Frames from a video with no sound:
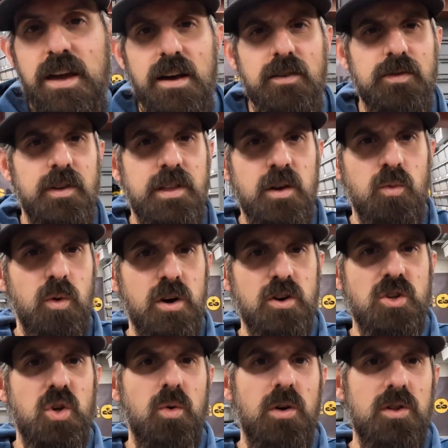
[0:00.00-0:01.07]
have, I think, 1 or
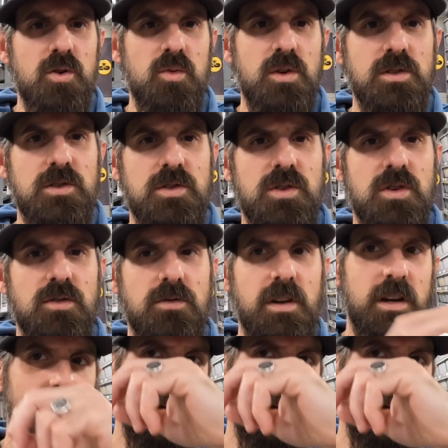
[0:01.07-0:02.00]
2 other ones ready